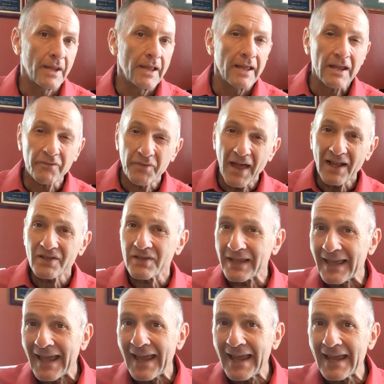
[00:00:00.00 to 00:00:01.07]
If that's the
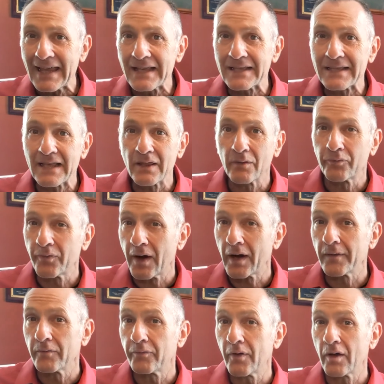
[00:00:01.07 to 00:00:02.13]
case, then the fire
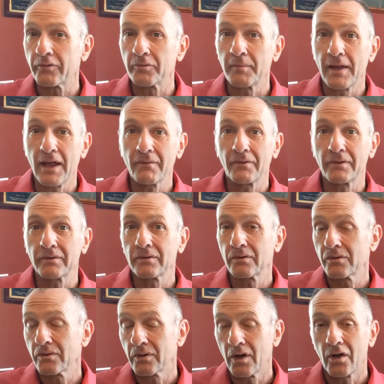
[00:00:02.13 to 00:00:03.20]
that fell from heaven
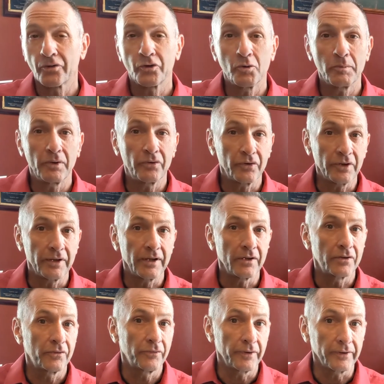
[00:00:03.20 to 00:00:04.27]
could also be seen
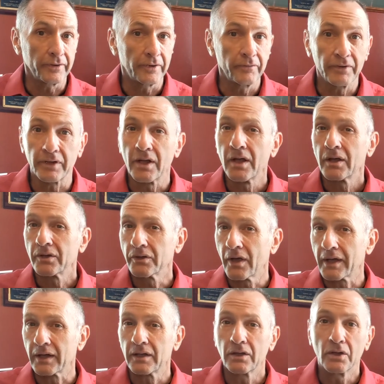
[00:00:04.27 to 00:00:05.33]
as figurative and
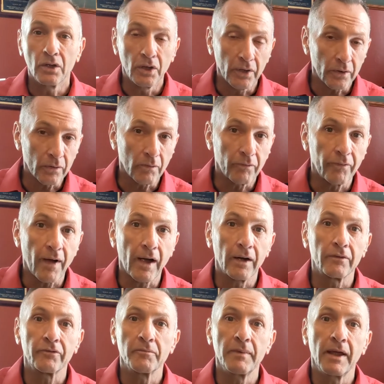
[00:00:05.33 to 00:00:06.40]
not a literal
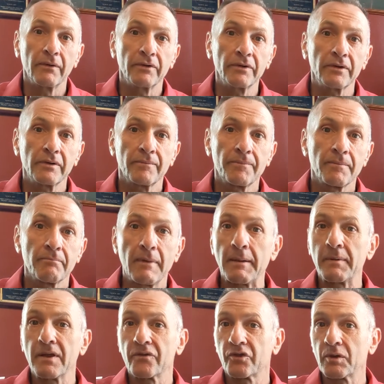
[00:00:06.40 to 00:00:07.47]
fire from heaven.
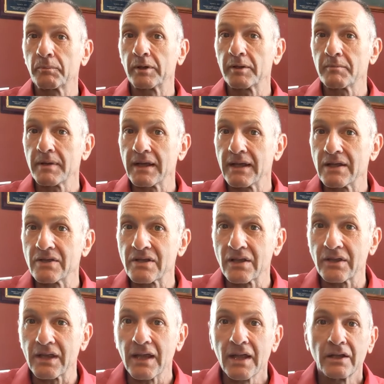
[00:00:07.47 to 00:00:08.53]
Maybe it simply means
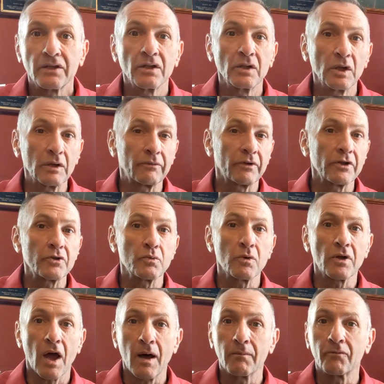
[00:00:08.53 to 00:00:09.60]
that the deliverance will
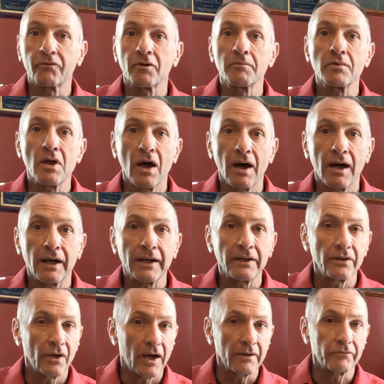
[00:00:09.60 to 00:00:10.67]
come from God
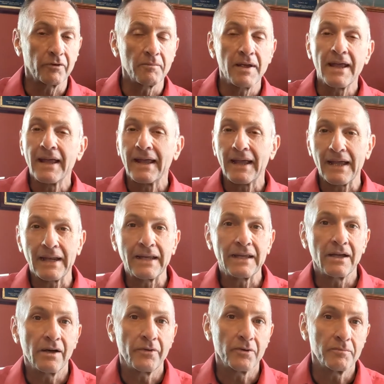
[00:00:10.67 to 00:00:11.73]
and not from
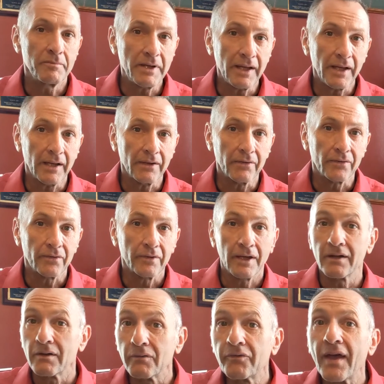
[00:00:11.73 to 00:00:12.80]
any other means.
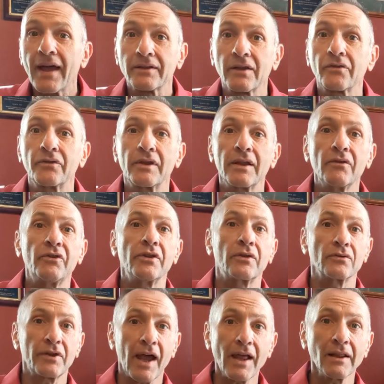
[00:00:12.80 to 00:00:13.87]
And in fact, doesn't
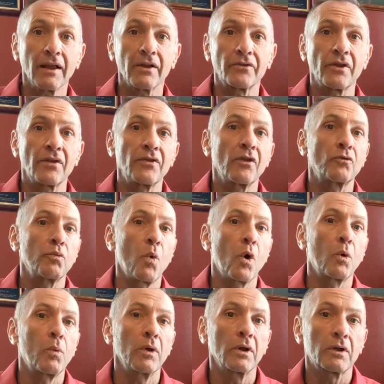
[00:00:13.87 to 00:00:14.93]
Ezekiel tell us that this
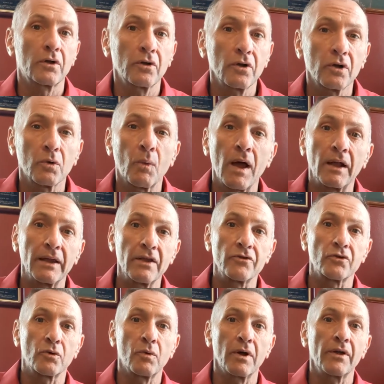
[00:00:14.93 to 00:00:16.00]
war will occur while
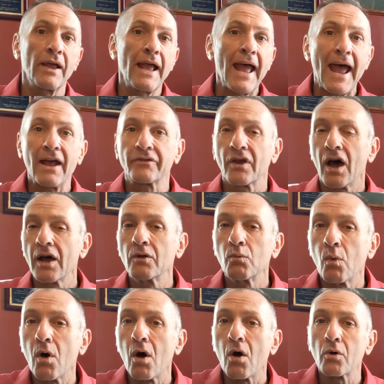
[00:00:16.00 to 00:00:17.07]
Israel has
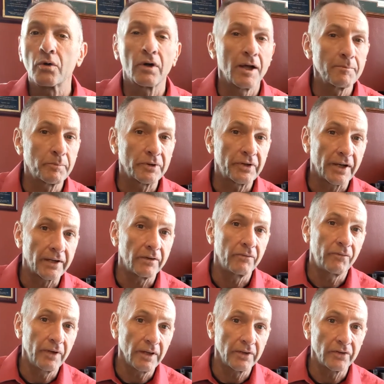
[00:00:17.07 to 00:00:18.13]
unwalled or unprotected
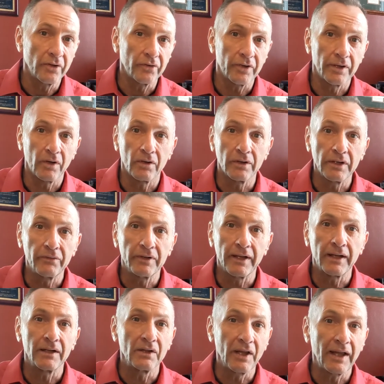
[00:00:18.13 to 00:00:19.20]
villages and are living
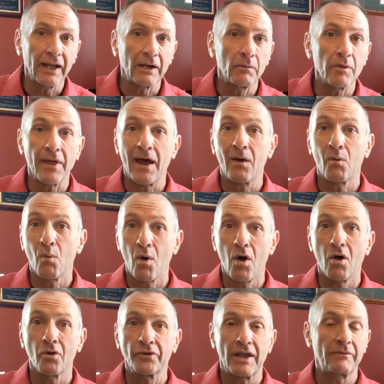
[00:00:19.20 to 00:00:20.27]
in a land without
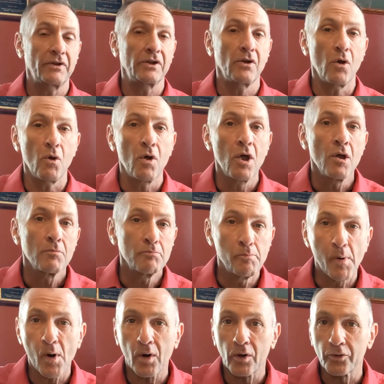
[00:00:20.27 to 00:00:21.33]
walls, having no
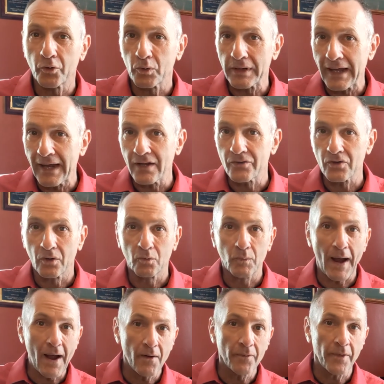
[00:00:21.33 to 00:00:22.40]
bars or gates
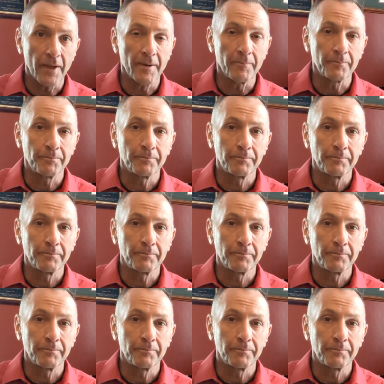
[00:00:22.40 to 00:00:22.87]
around them?